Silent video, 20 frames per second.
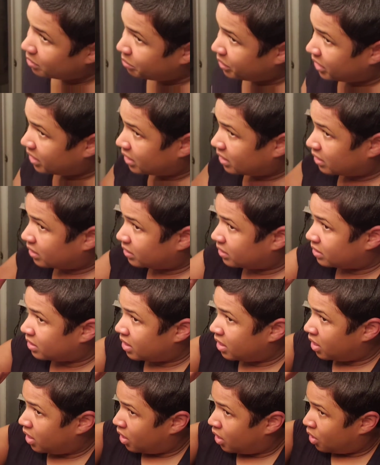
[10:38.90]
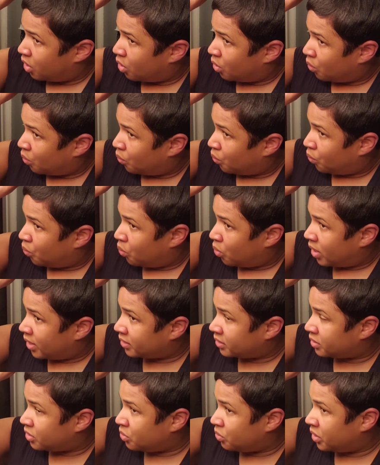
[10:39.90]
it, because
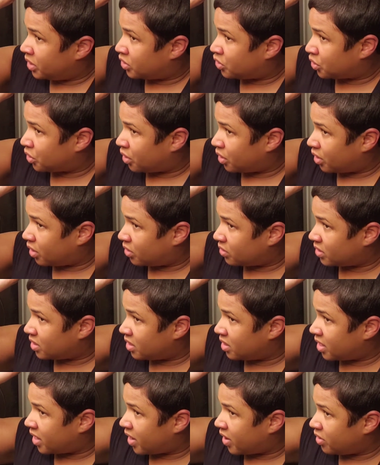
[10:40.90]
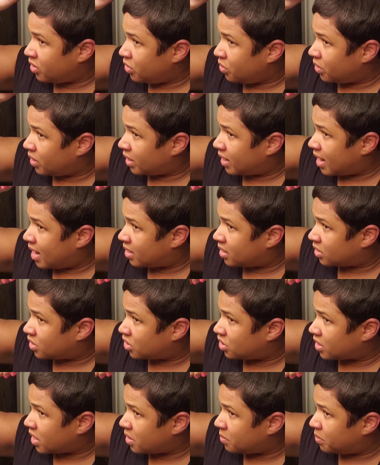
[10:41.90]
once you get your curls in there, you can kind of
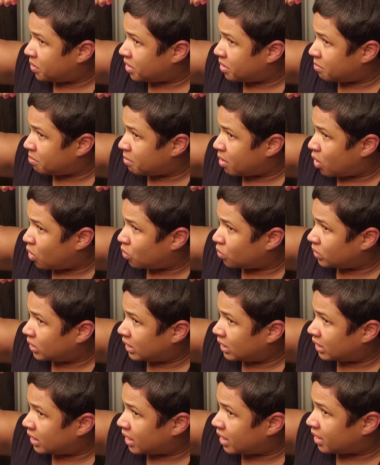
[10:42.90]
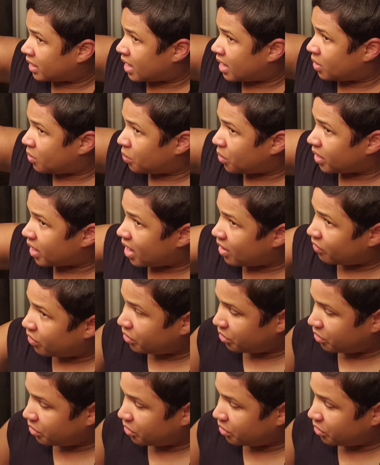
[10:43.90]
shape it and mold it in whatever